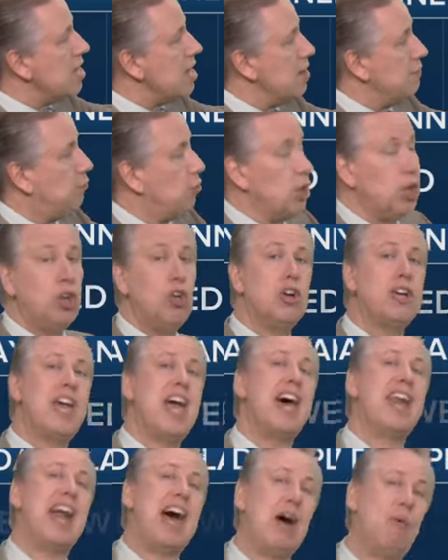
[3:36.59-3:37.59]
If we look
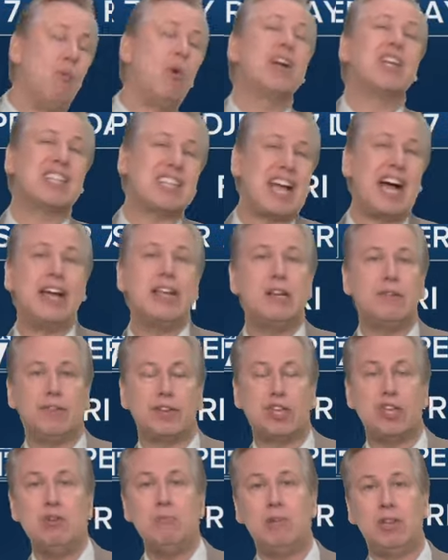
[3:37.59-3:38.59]
at what kind of
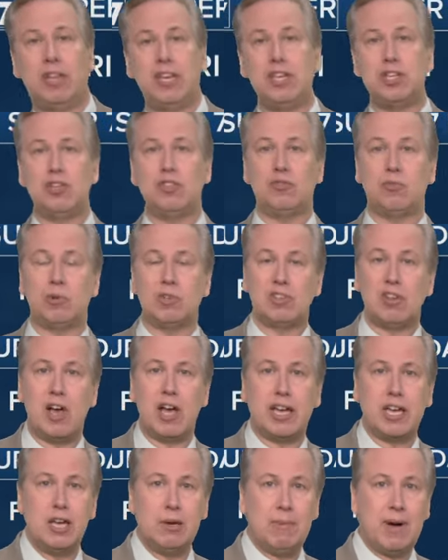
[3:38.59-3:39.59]
accumulations we're
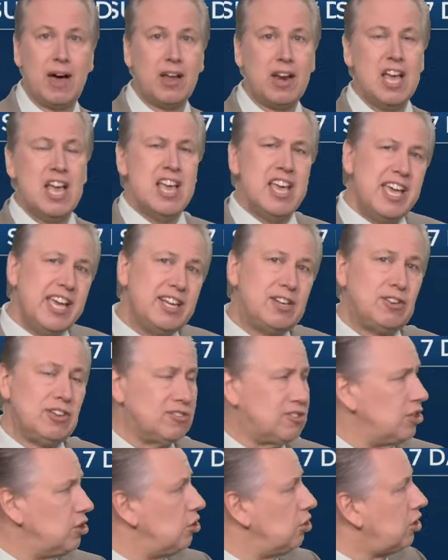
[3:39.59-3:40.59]
talking about, it
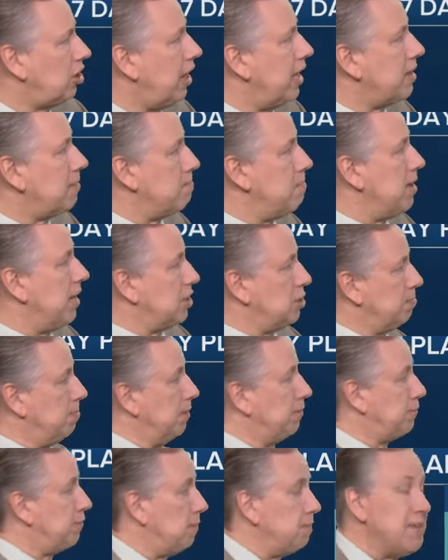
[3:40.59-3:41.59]
doesn't look like much,
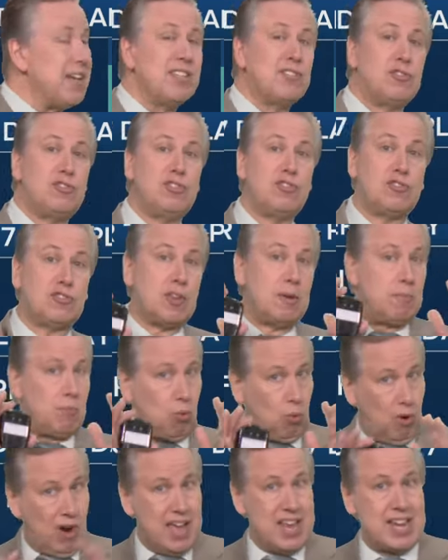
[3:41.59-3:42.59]
but from that system
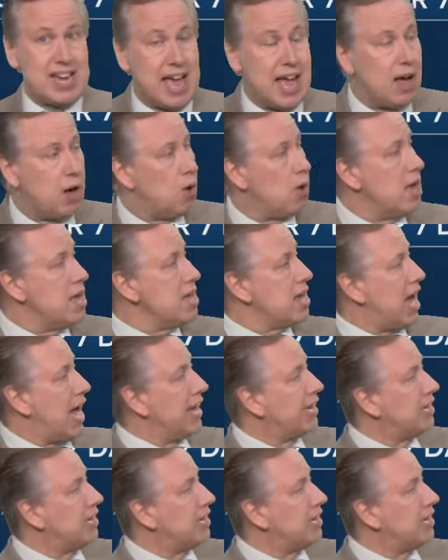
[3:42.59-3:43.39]
right now, I